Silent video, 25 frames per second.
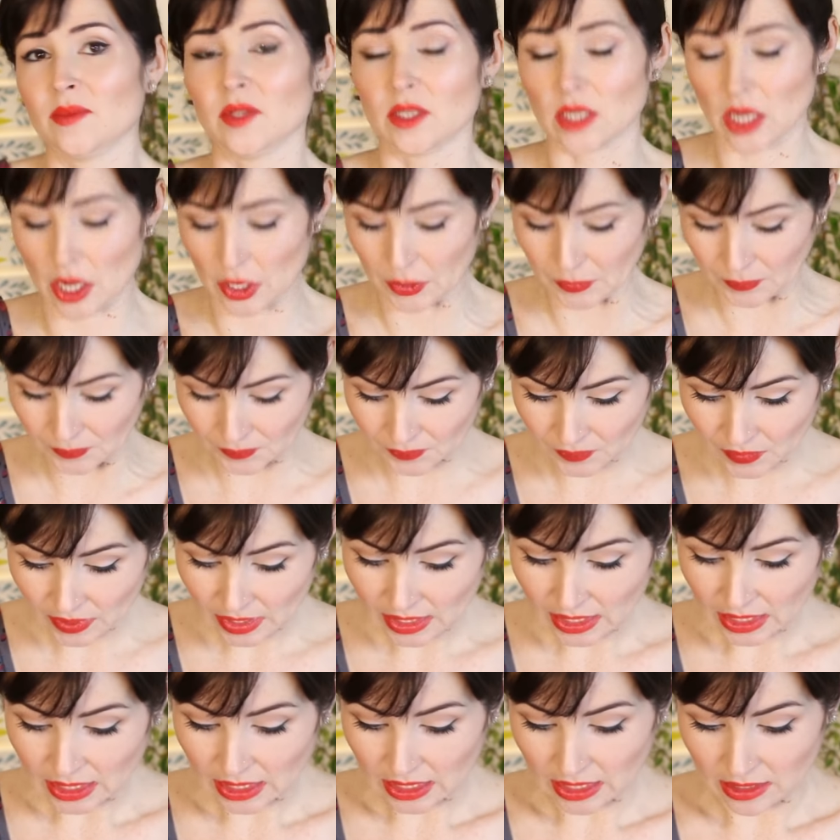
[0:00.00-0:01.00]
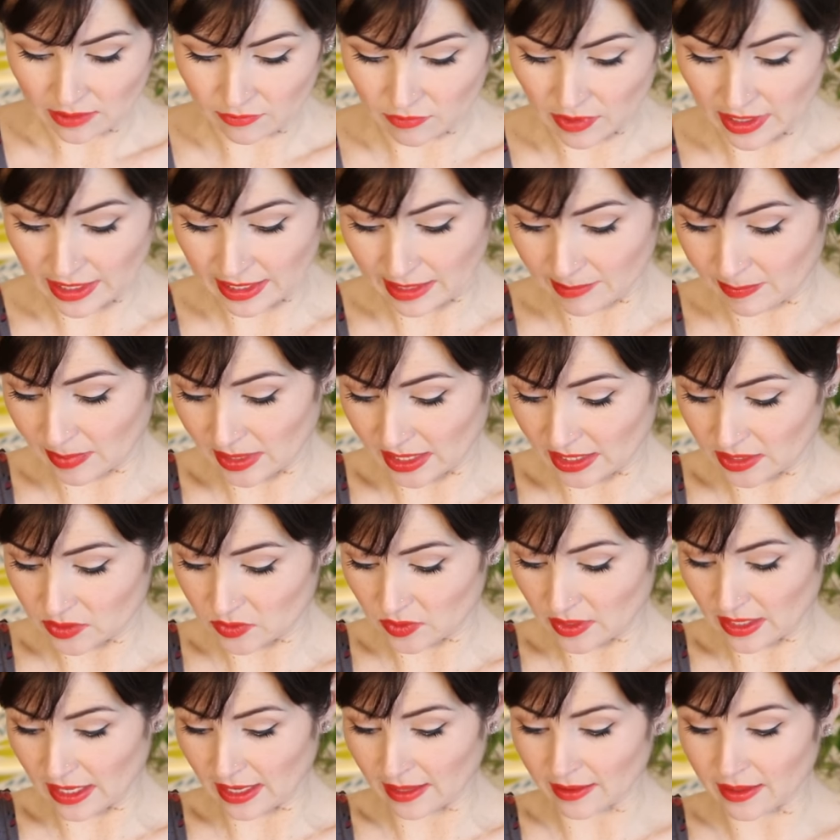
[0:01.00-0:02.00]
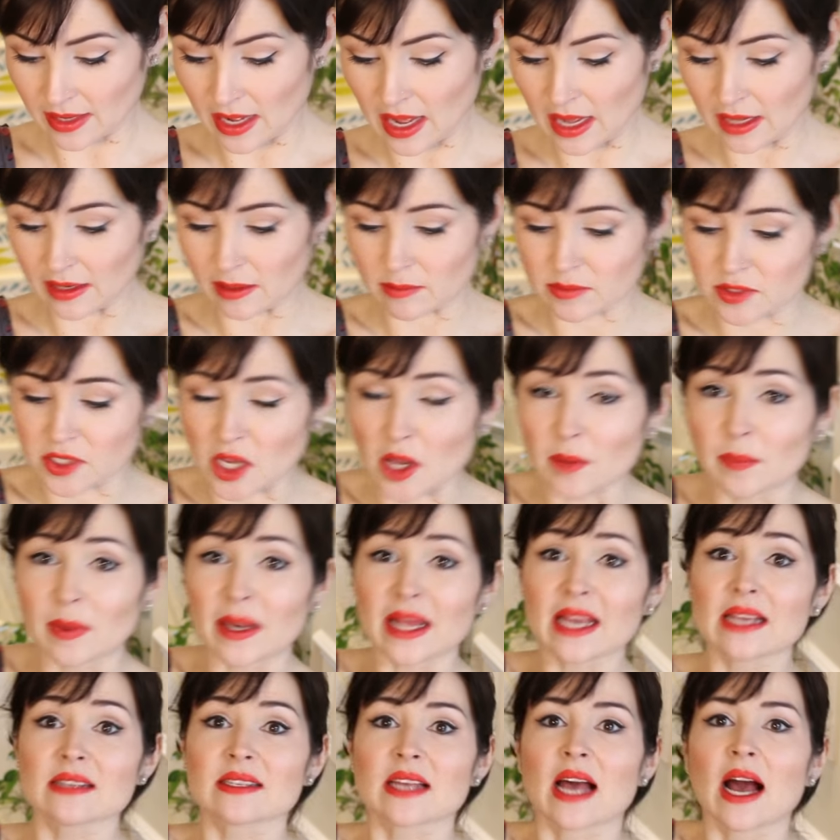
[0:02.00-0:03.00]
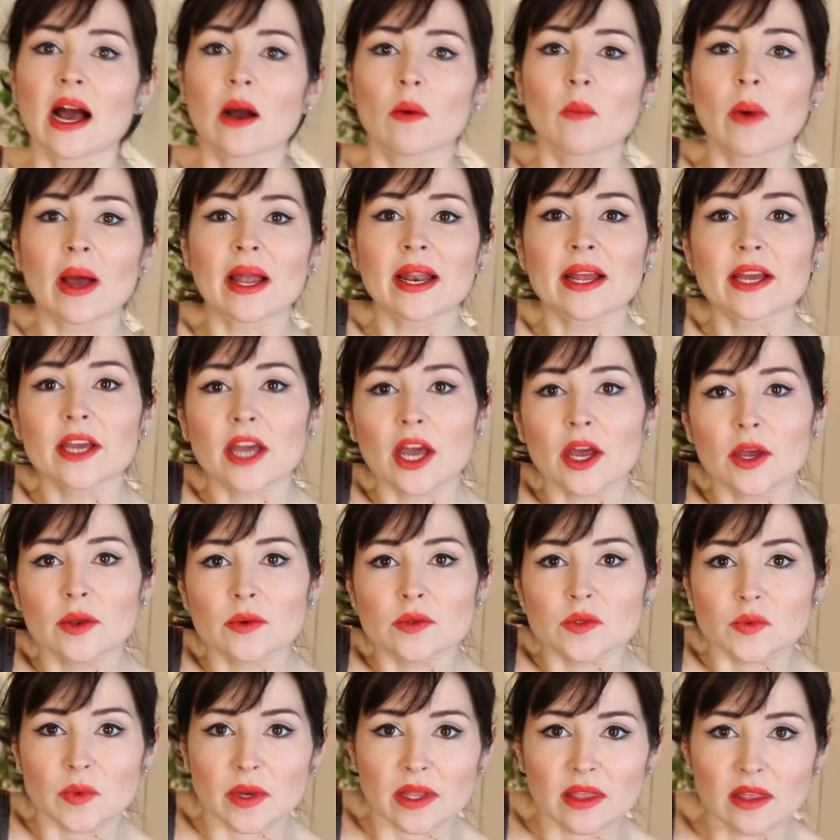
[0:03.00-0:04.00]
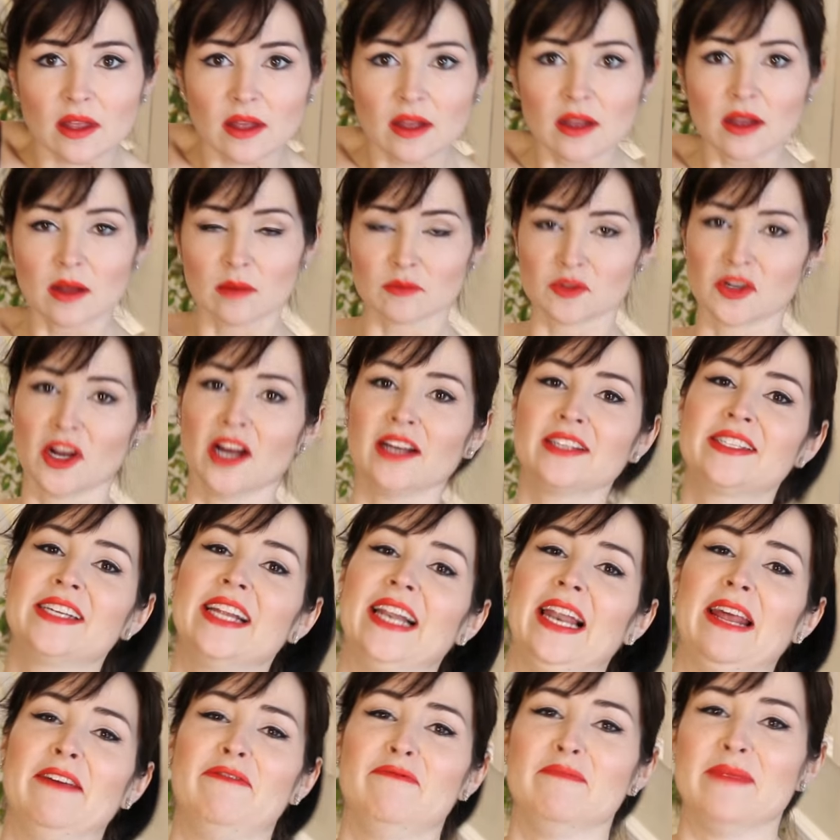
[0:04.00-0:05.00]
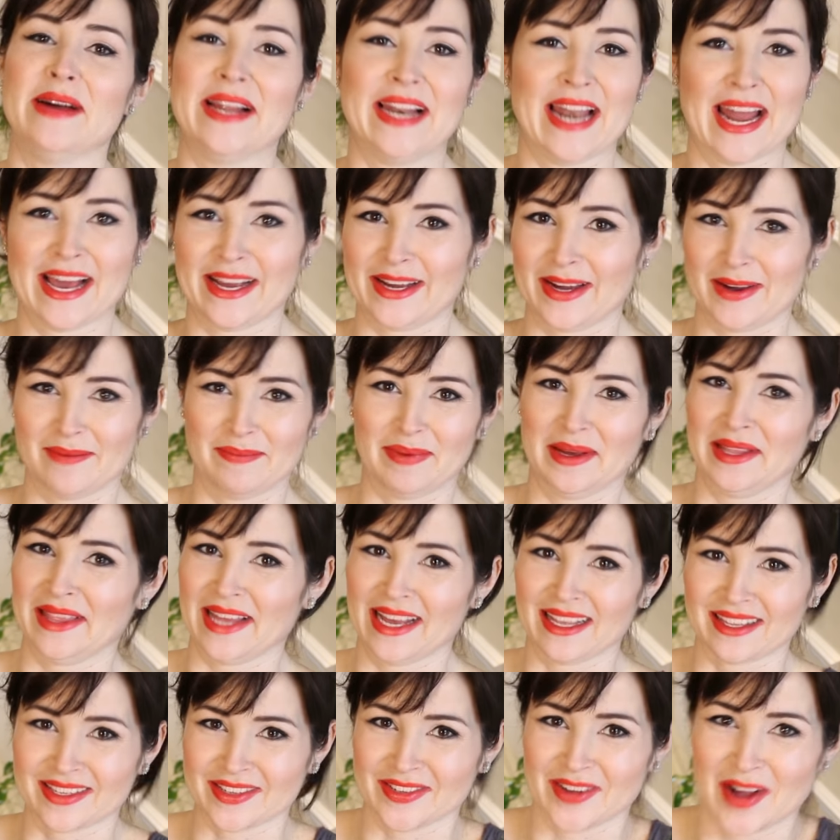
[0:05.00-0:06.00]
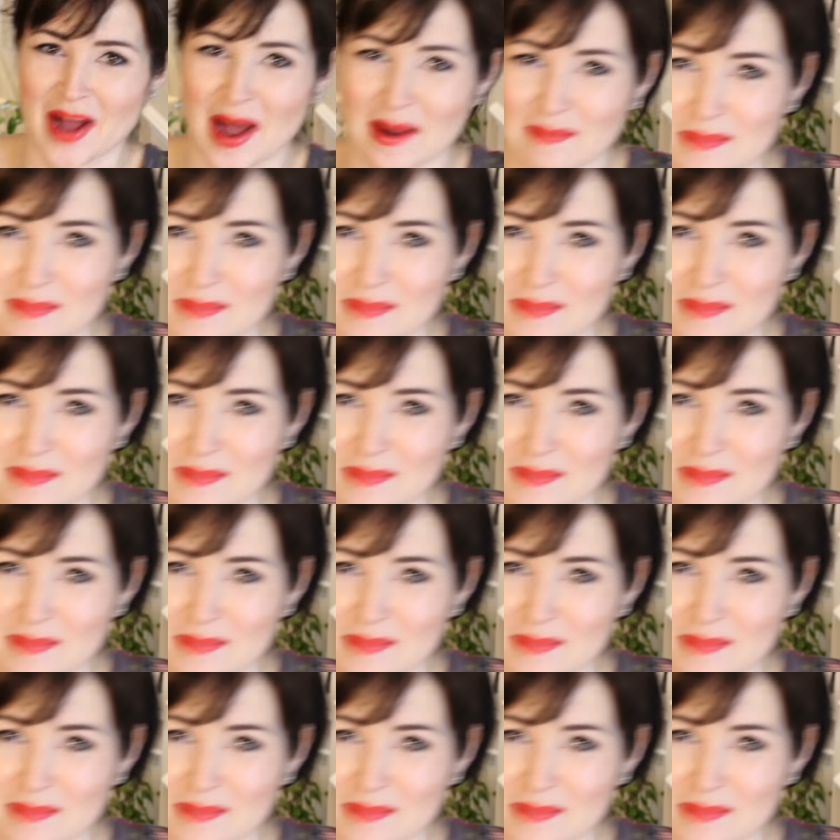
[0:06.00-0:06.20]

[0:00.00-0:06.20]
So really pleased with that. And I'm so pleased at how well it goes with trying to lift my leg up, but that's not